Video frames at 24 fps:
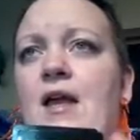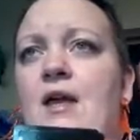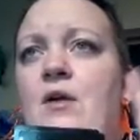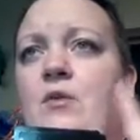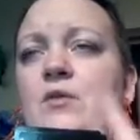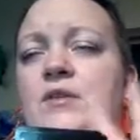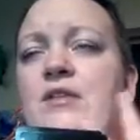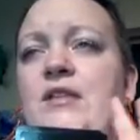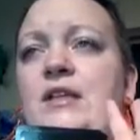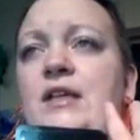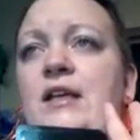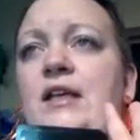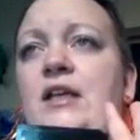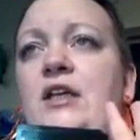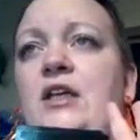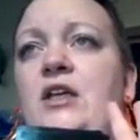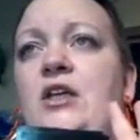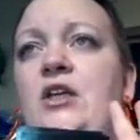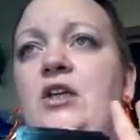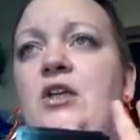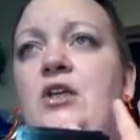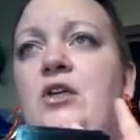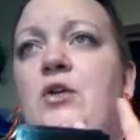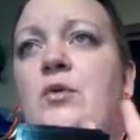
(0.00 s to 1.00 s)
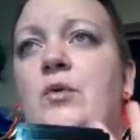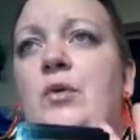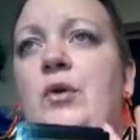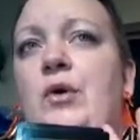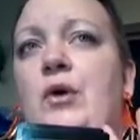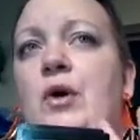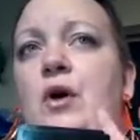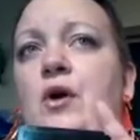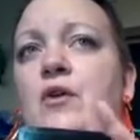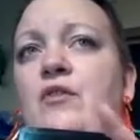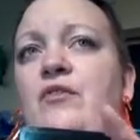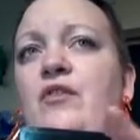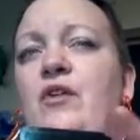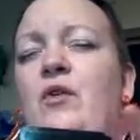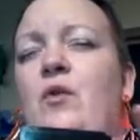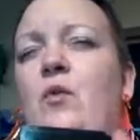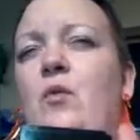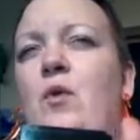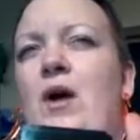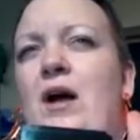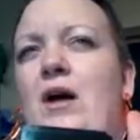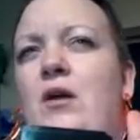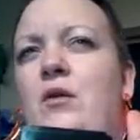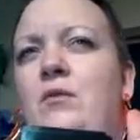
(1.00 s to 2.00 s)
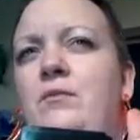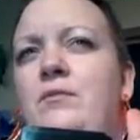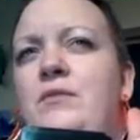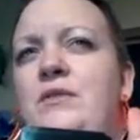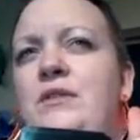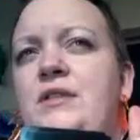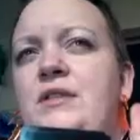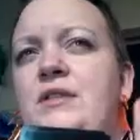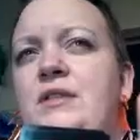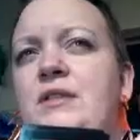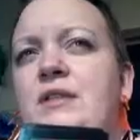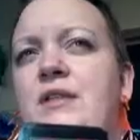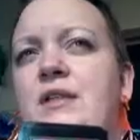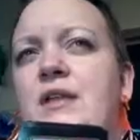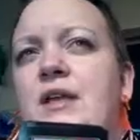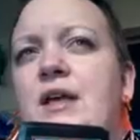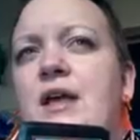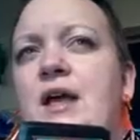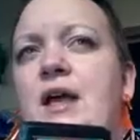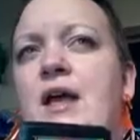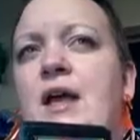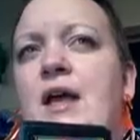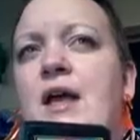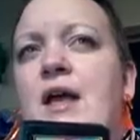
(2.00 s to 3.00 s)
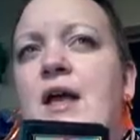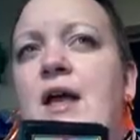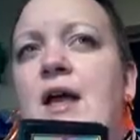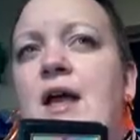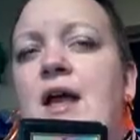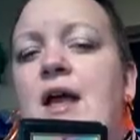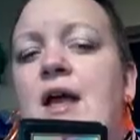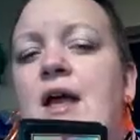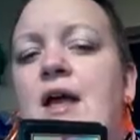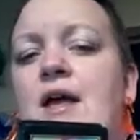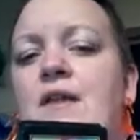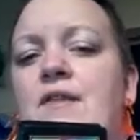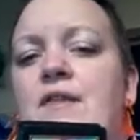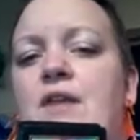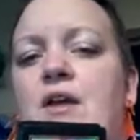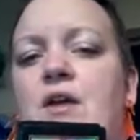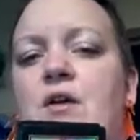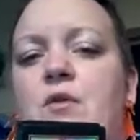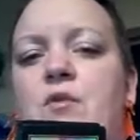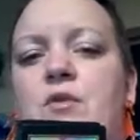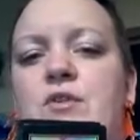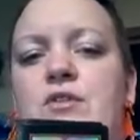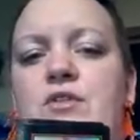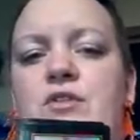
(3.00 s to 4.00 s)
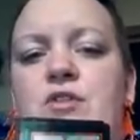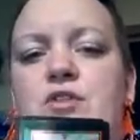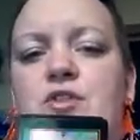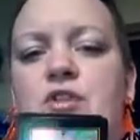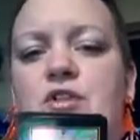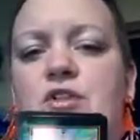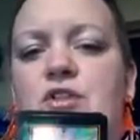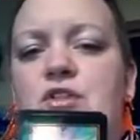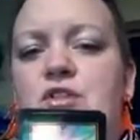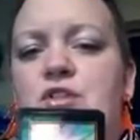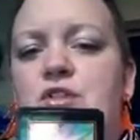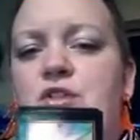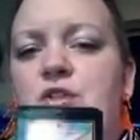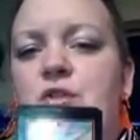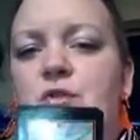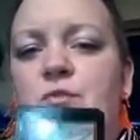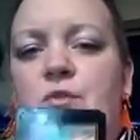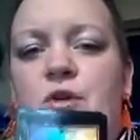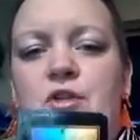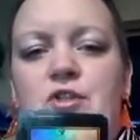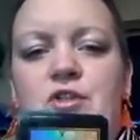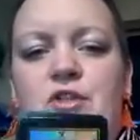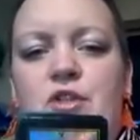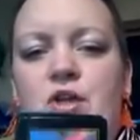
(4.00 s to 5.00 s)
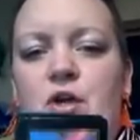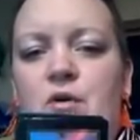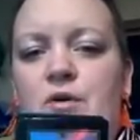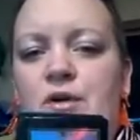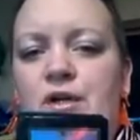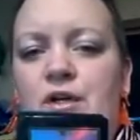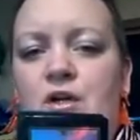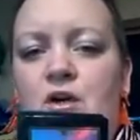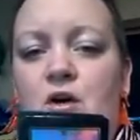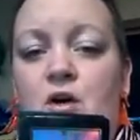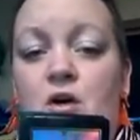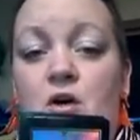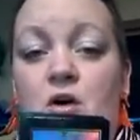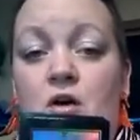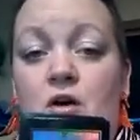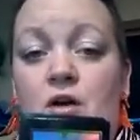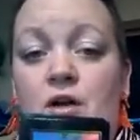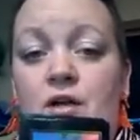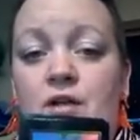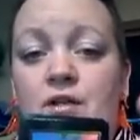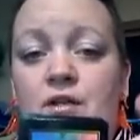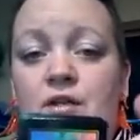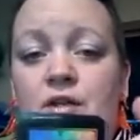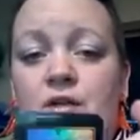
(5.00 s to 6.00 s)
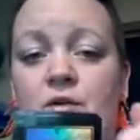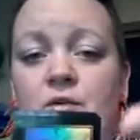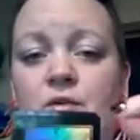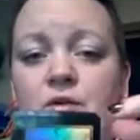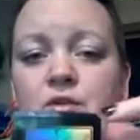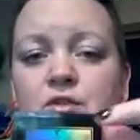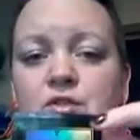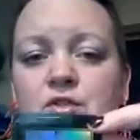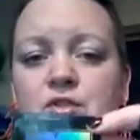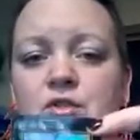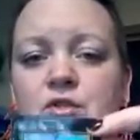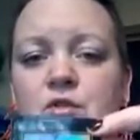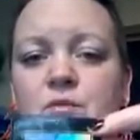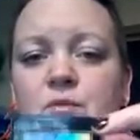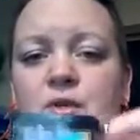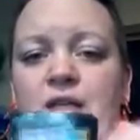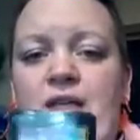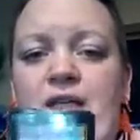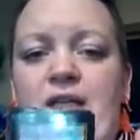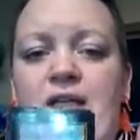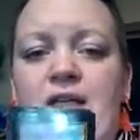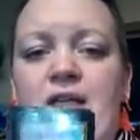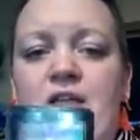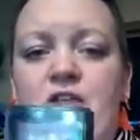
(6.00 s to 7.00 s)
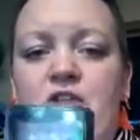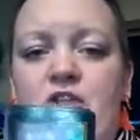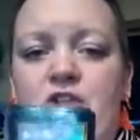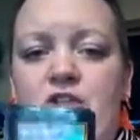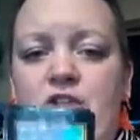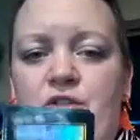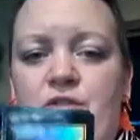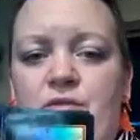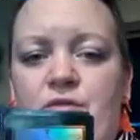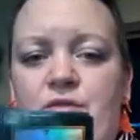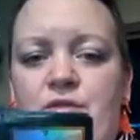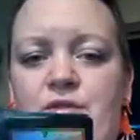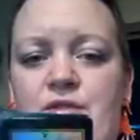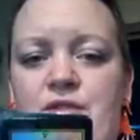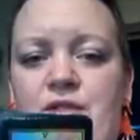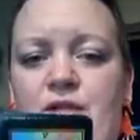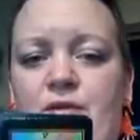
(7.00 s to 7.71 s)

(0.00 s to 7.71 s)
It was like you were overwhelmed and there was just too much going on. There were too many issues.